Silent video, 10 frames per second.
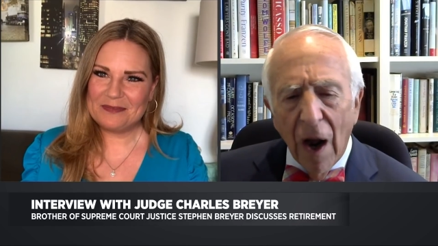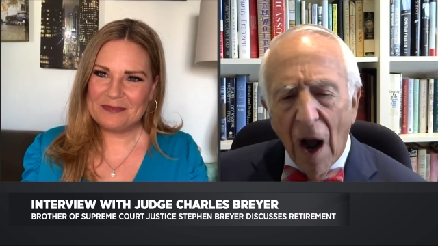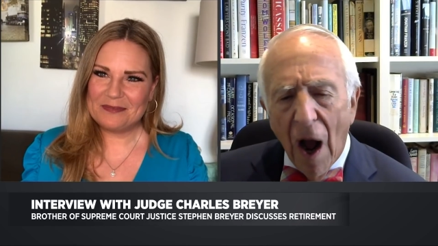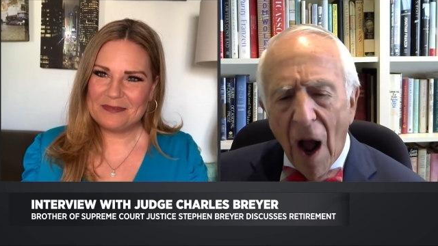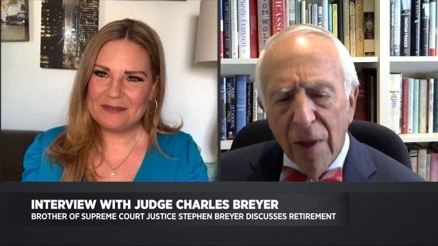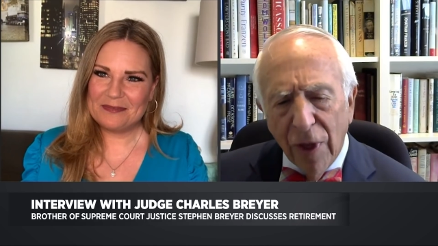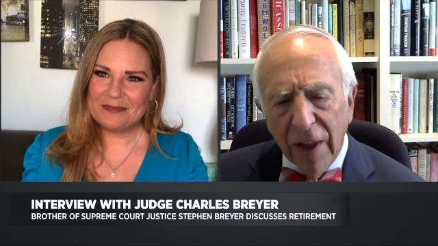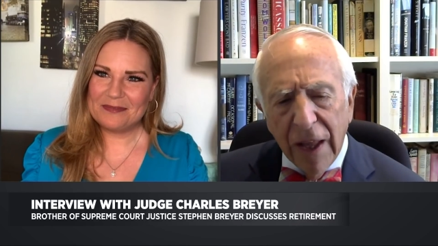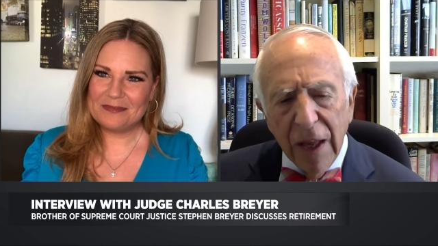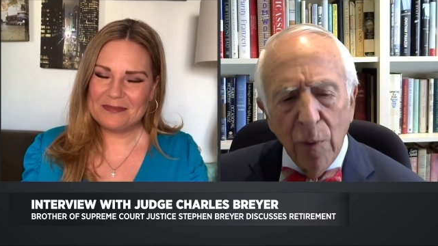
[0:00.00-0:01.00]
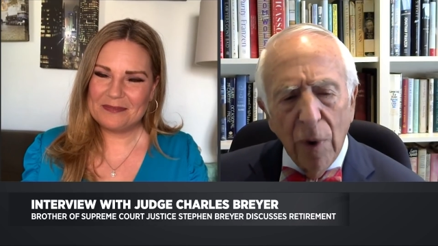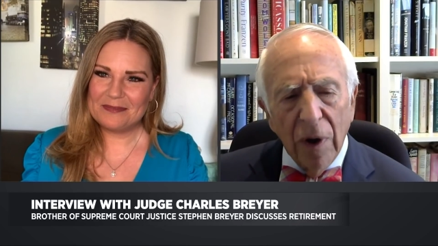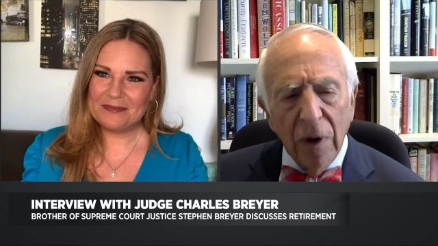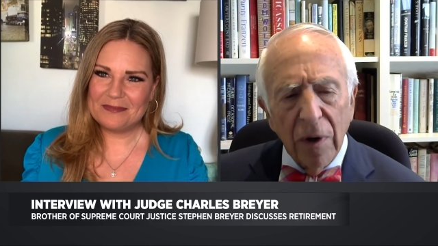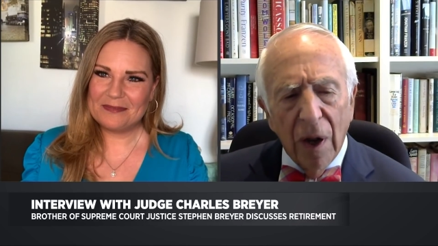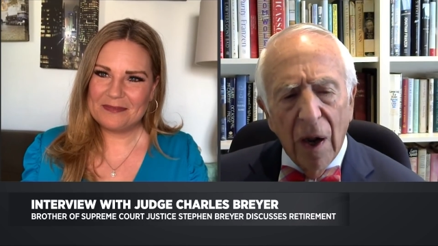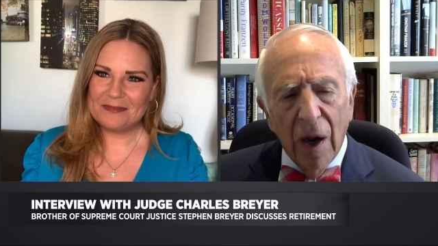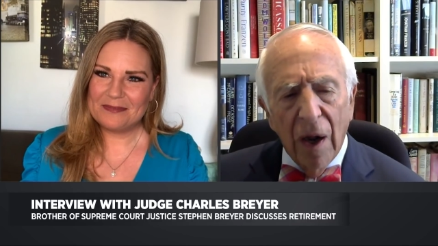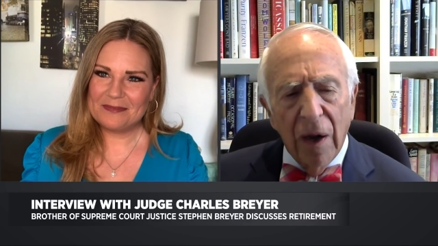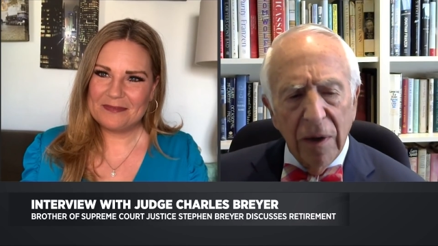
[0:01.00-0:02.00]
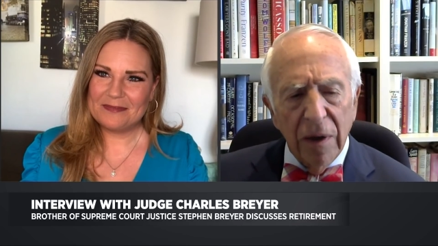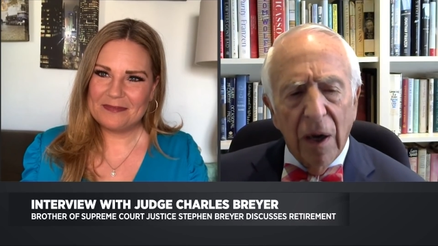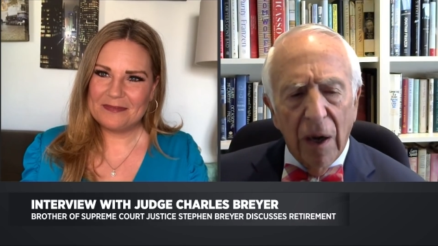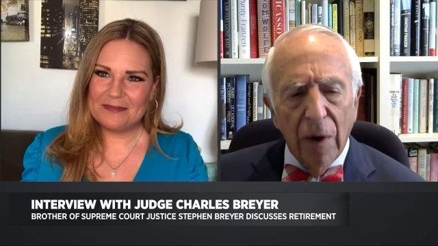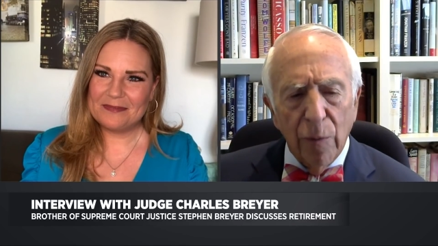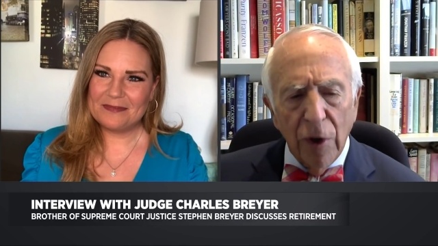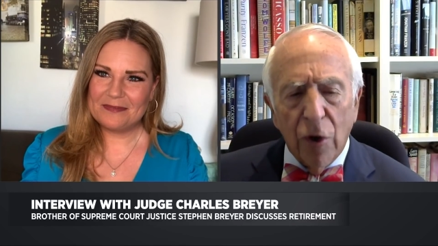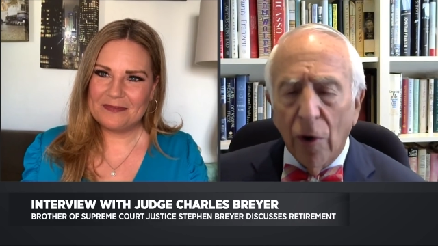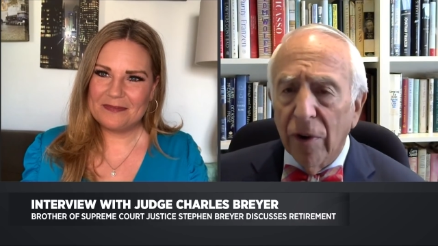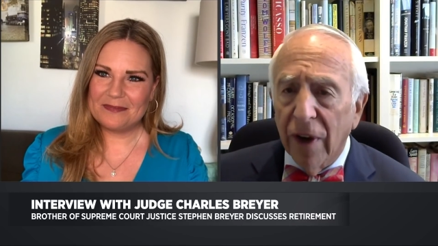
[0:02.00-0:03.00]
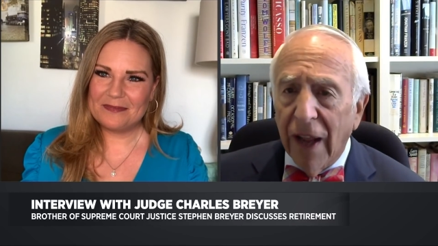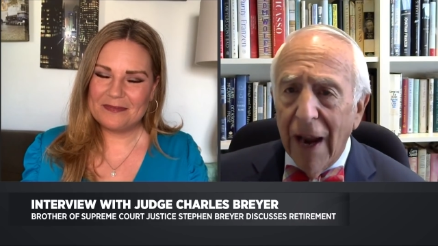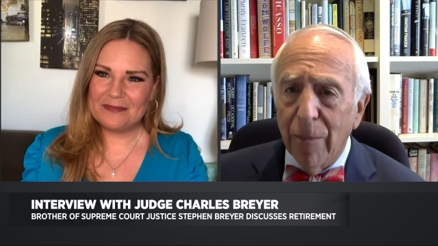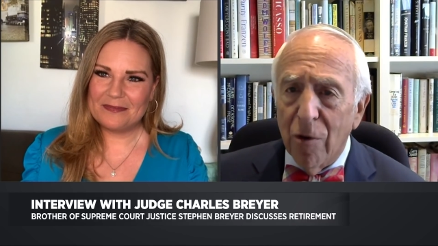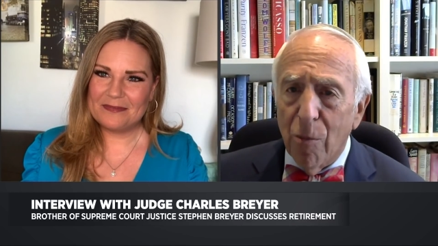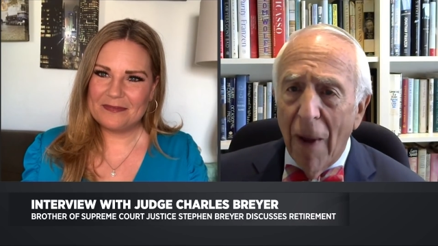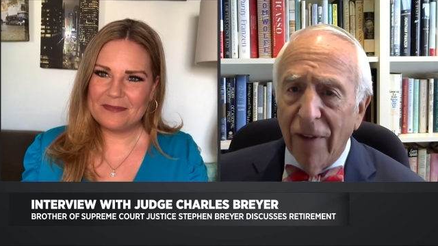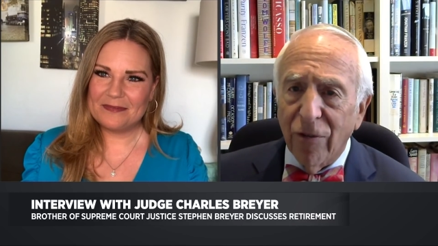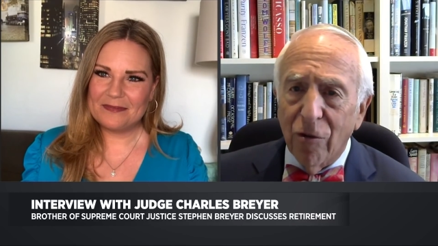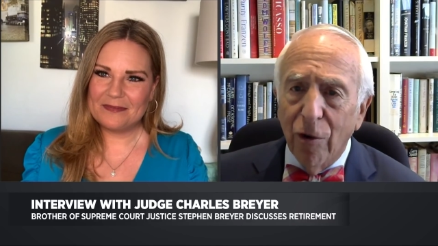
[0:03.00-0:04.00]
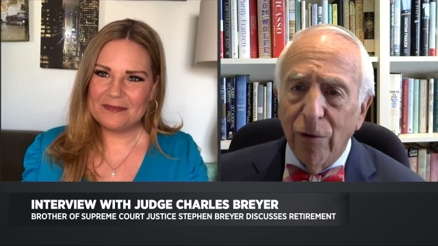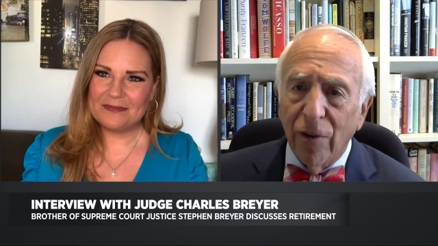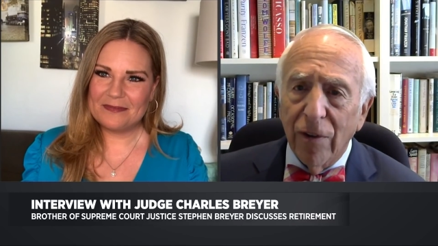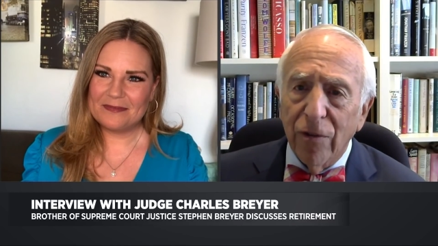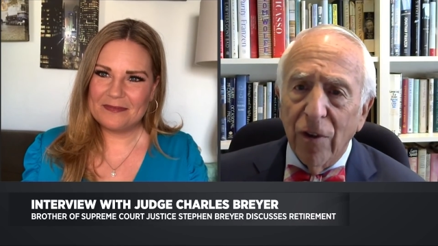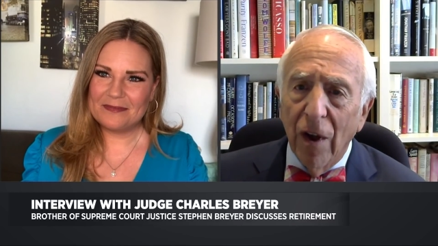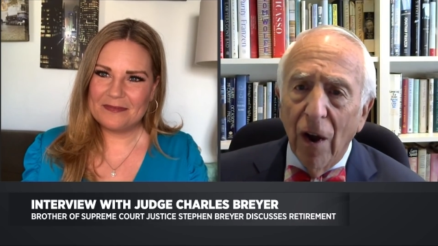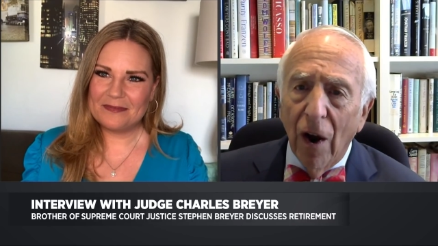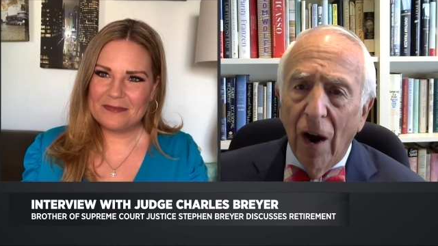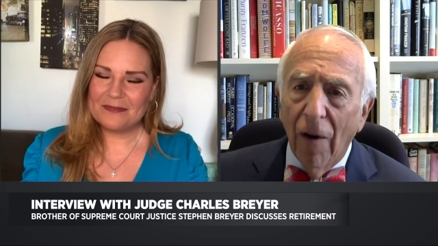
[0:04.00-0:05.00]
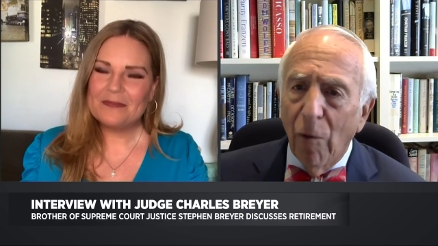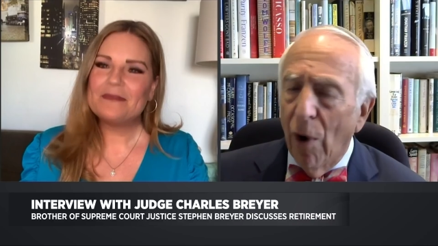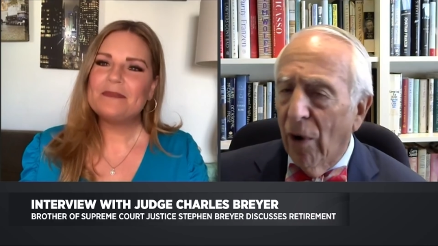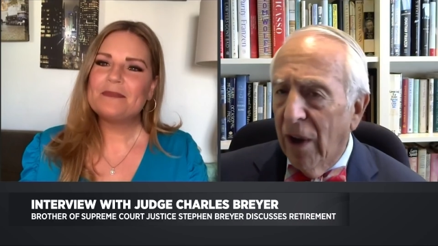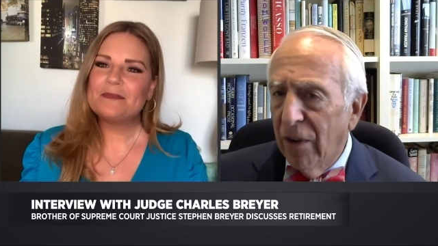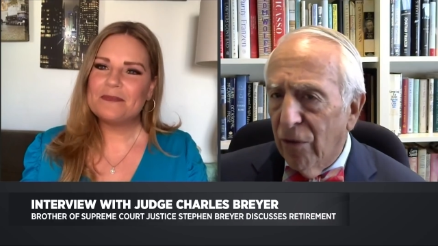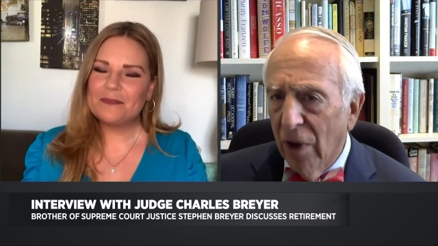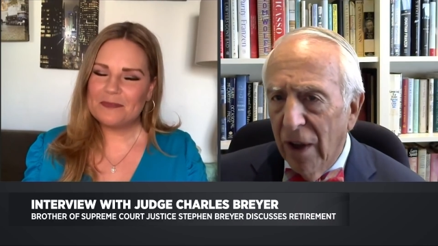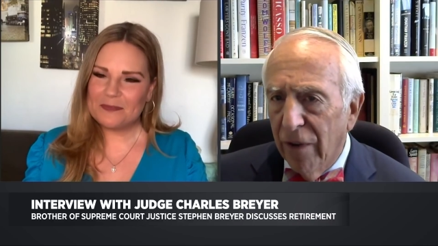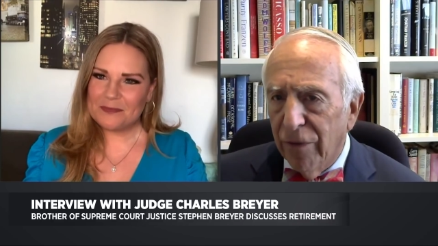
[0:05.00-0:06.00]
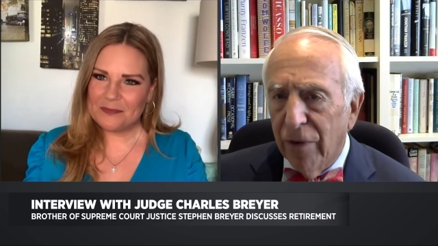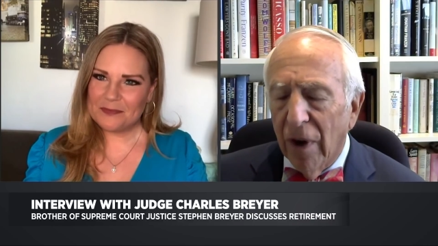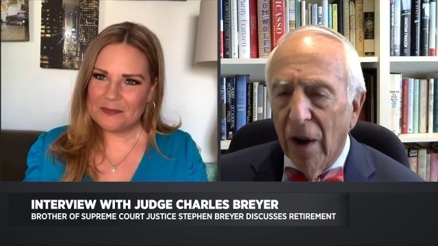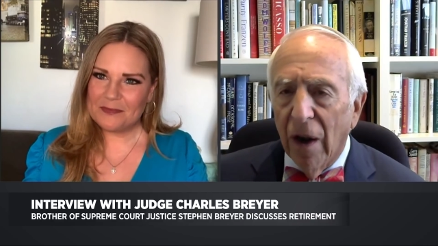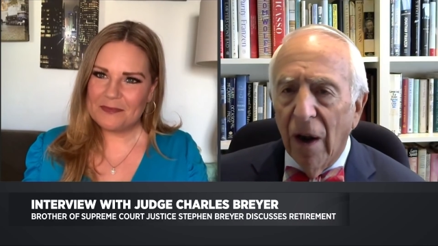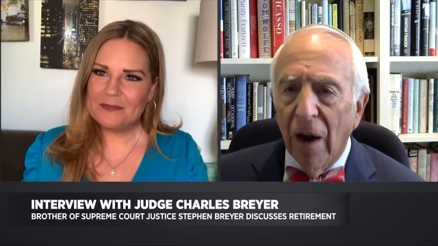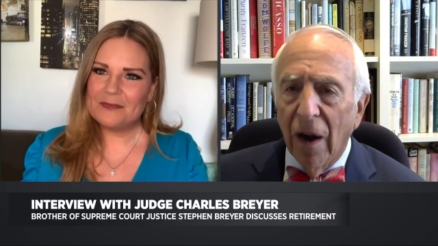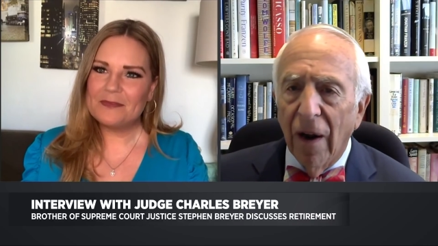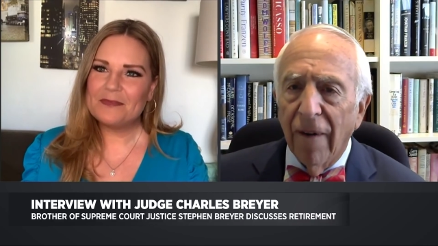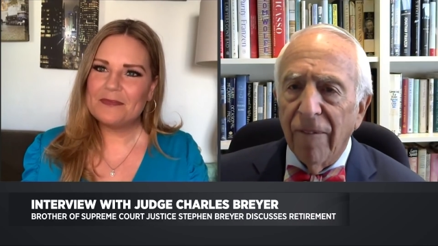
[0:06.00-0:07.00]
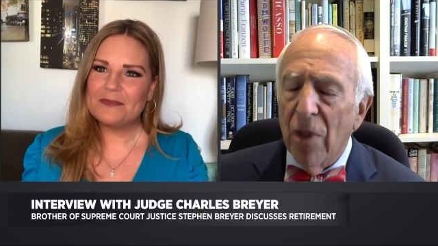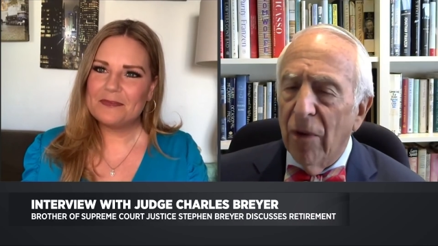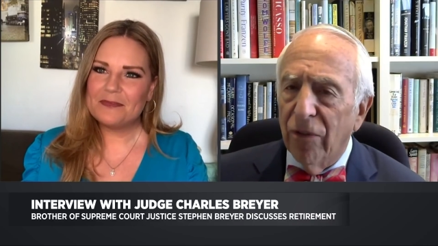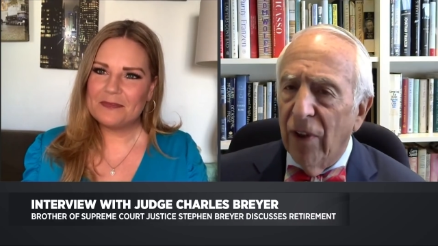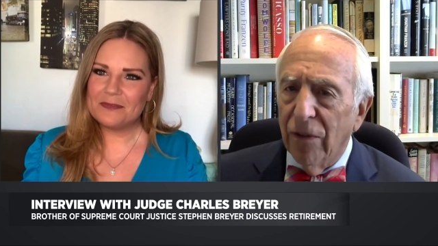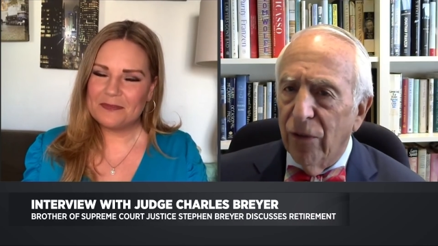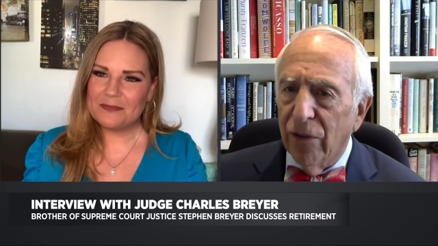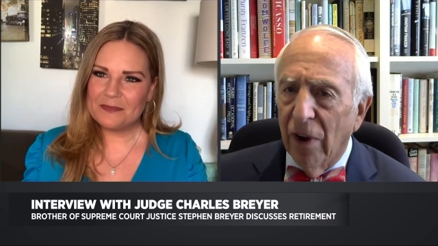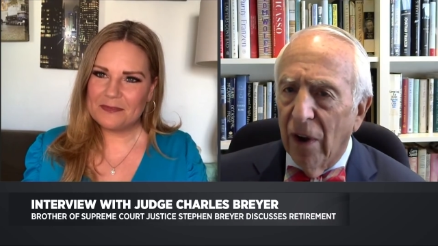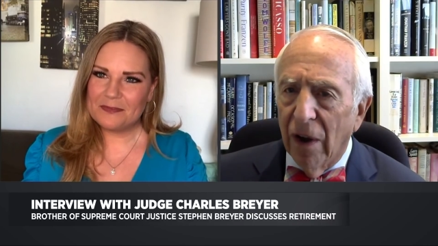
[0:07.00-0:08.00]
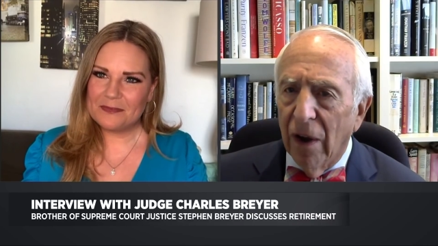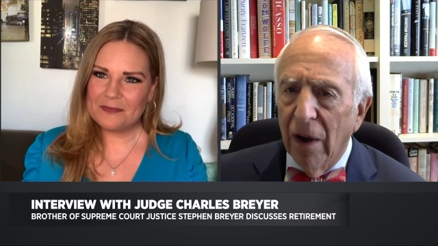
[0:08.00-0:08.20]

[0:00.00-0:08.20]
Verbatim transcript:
Speaker 1: I think he will uh, uh, return to Cambridge, Massachusetts, uh, where he's lived uh, since uh,